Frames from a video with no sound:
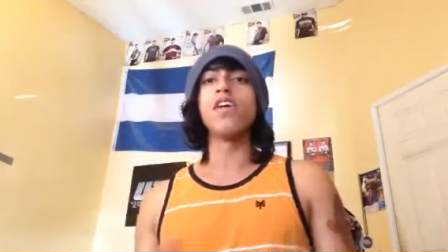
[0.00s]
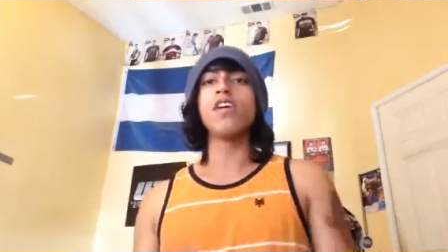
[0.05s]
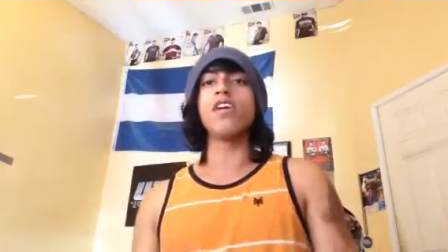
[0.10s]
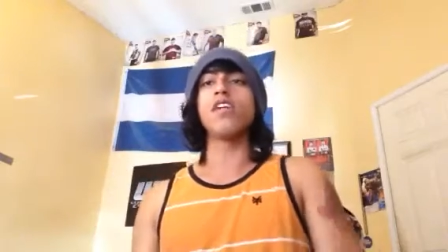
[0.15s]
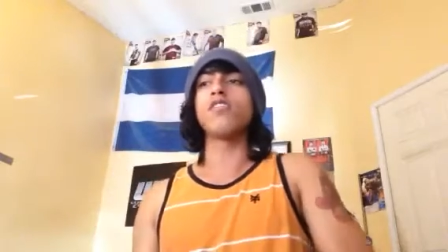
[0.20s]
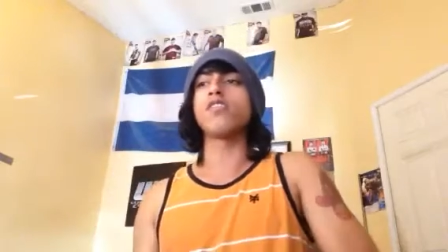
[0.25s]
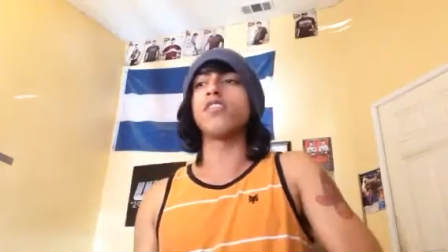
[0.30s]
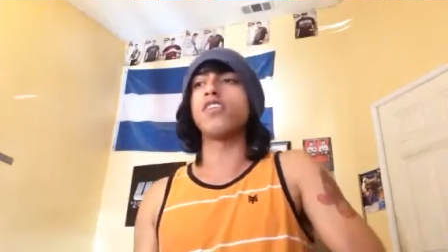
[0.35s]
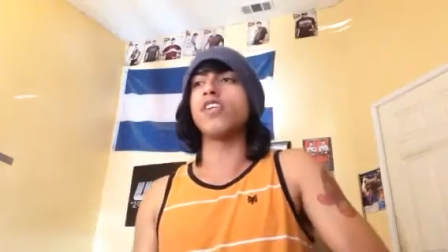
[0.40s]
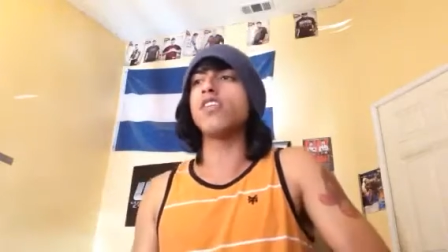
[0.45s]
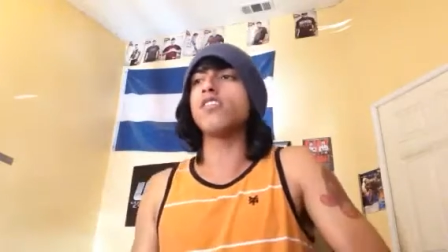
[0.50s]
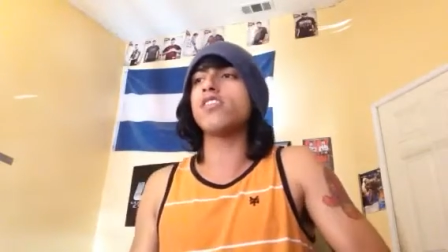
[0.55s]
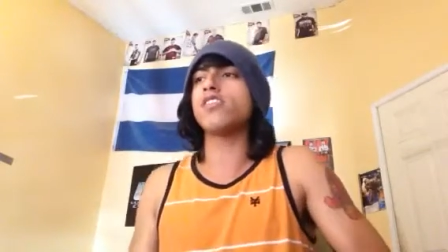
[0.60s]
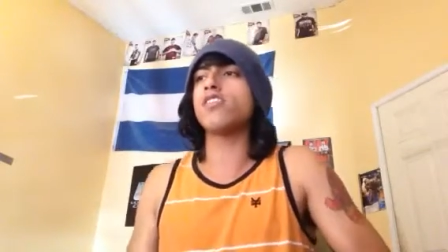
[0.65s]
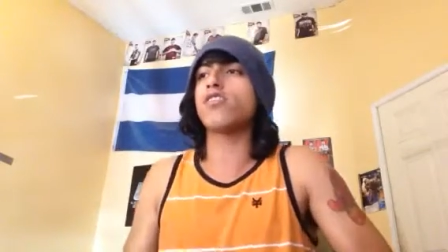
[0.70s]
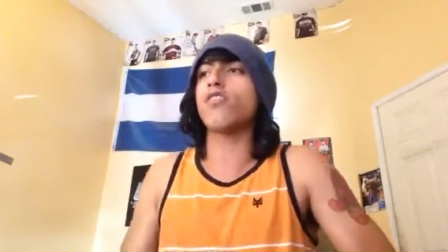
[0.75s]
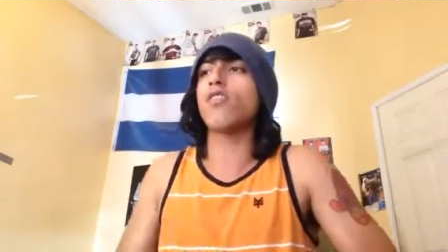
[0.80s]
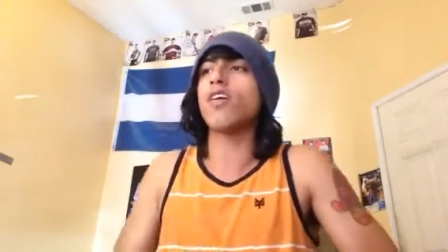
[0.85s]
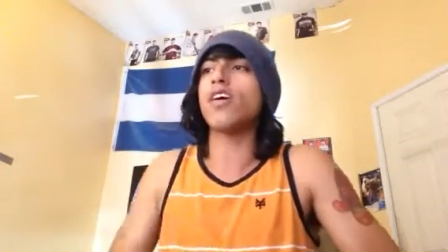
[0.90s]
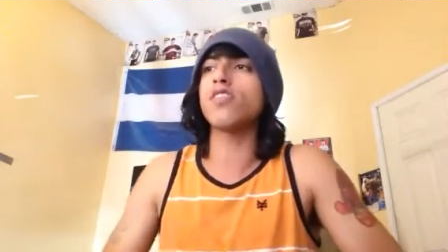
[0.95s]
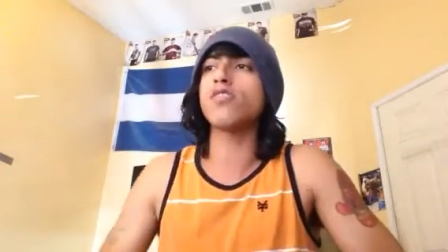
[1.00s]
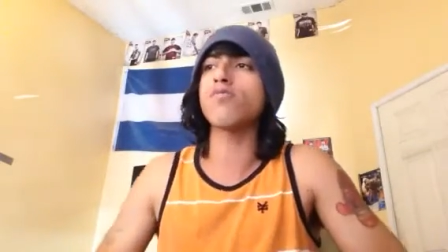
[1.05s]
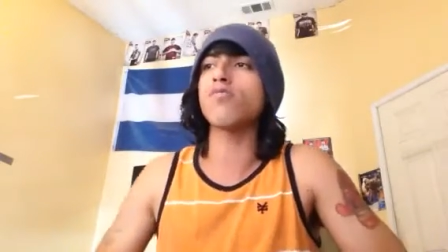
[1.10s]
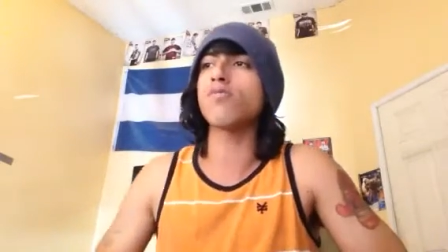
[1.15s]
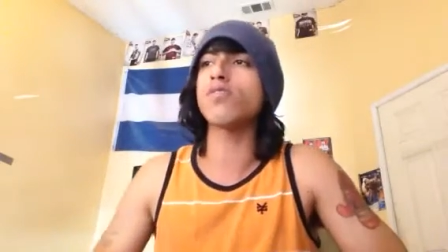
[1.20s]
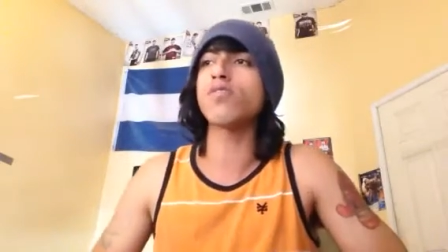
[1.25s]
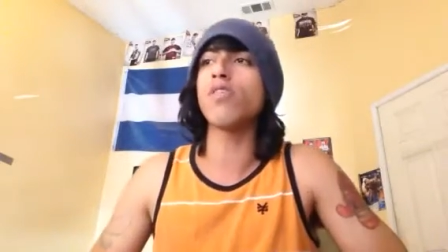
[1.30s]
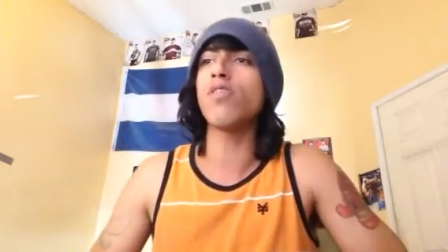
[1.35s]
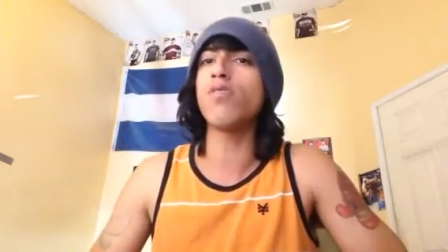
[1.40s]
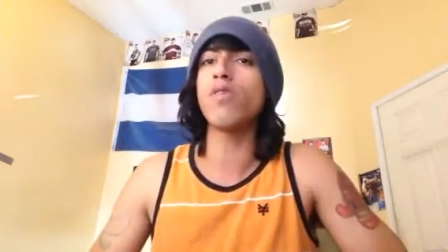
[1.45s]
You know, Jesus Christ
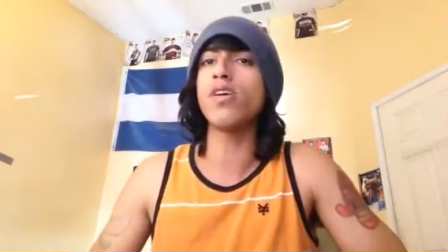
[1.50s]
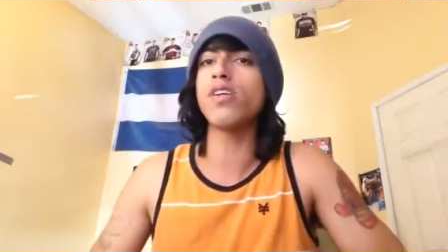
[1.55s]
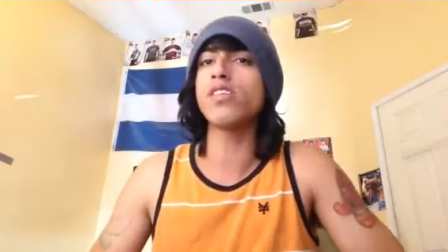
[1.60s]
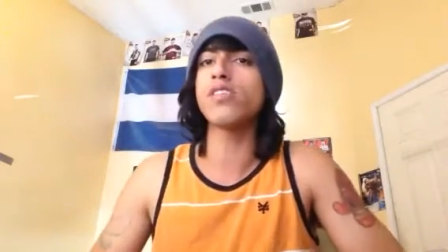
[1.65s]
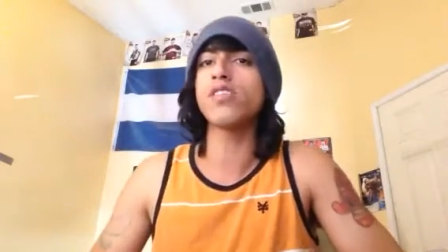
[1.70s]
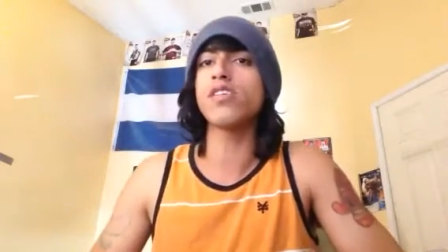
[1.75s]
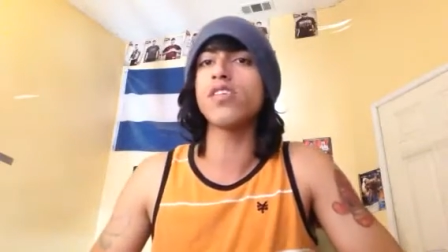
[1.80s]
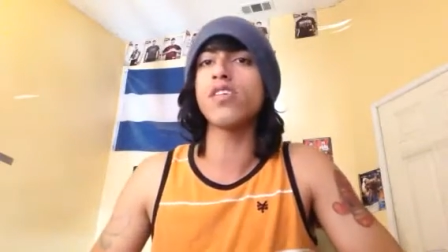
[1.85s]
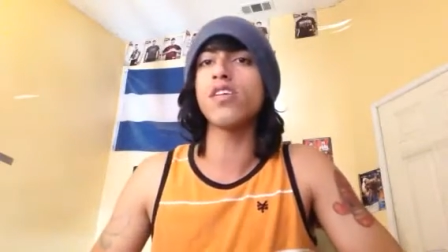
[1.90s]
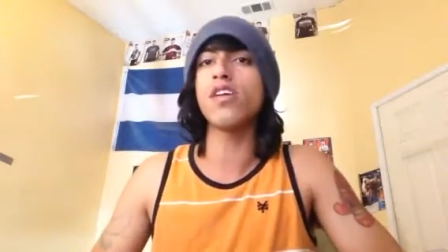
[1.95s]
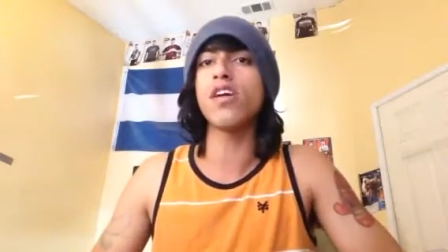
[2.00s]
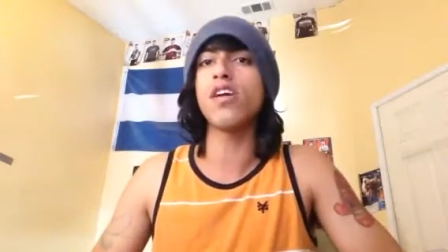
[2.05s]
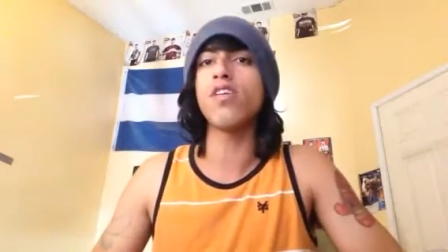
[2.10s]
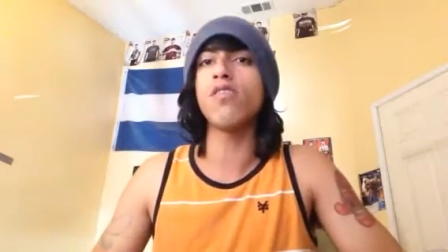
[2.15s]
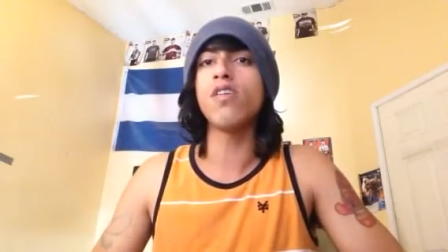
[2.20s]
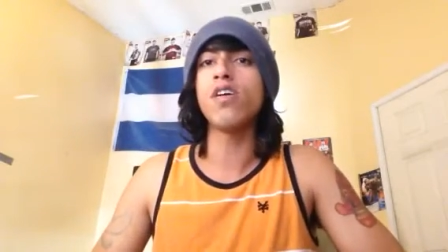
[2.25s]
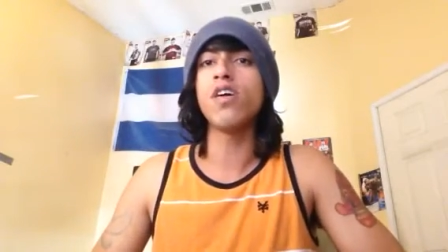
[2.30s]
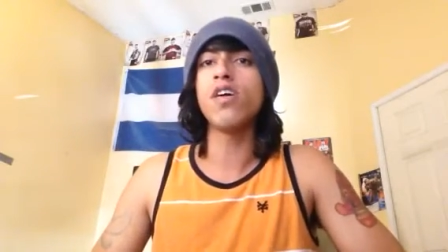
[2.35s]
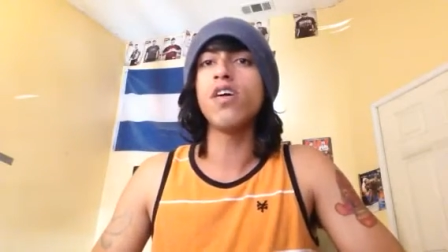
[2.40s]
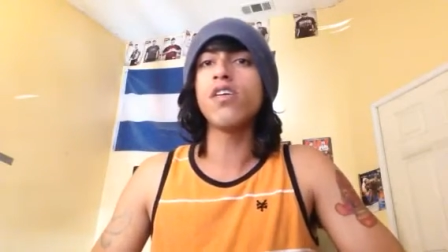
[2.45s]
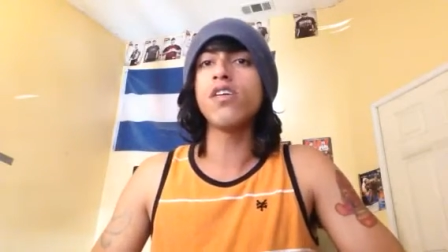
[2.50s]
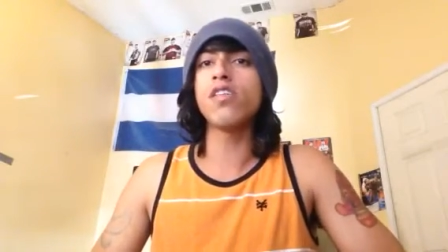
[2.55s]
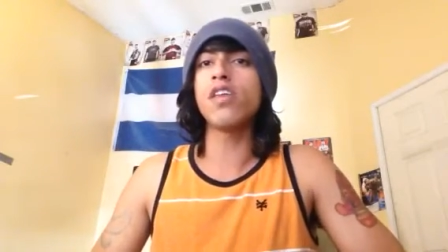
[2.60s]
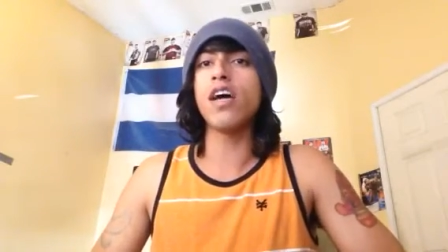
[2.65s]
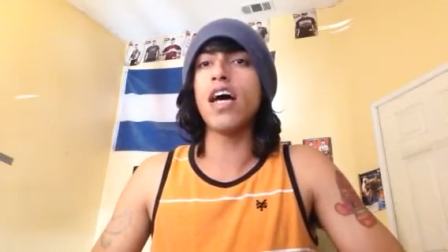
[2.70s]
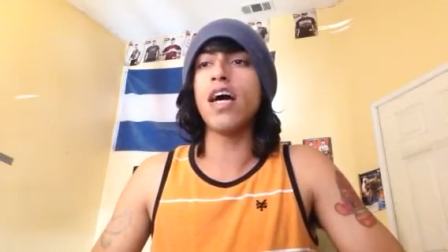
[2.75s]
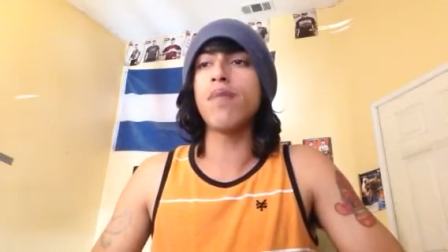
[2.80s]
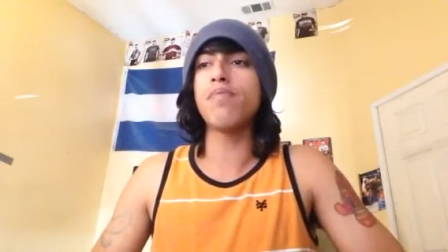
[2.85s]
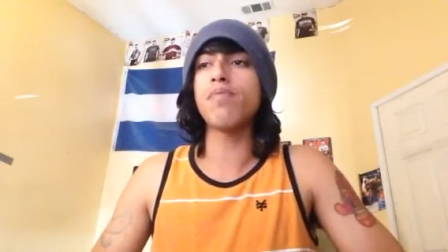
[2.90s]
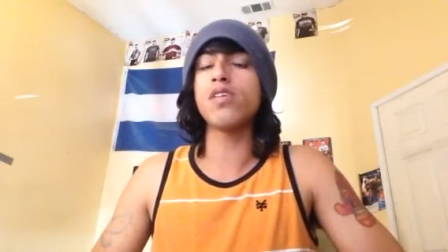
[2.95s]
was always, you know,
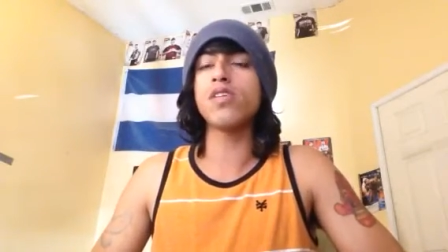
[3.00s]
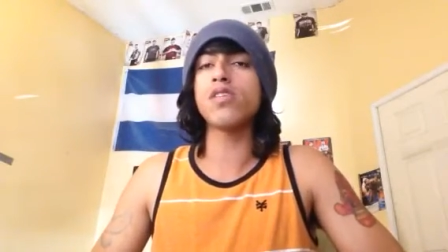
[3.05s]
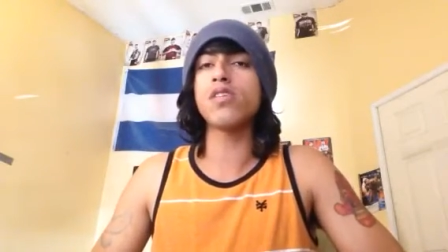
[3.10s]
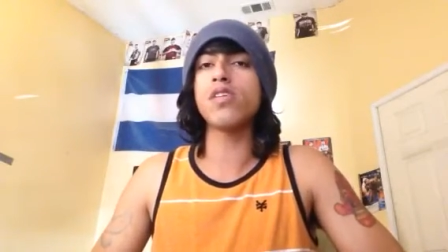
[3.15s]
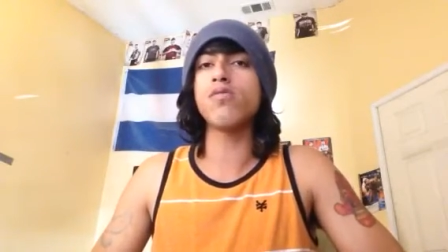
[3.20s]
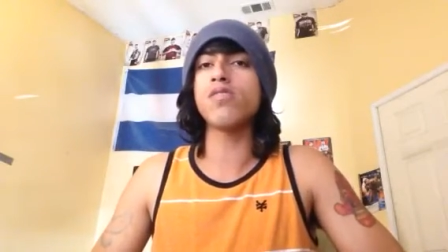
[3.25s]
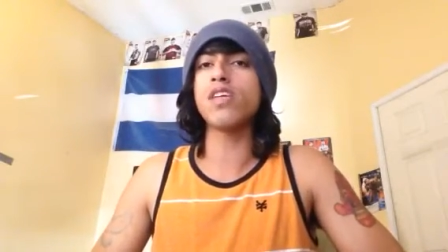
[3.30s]
the happiest.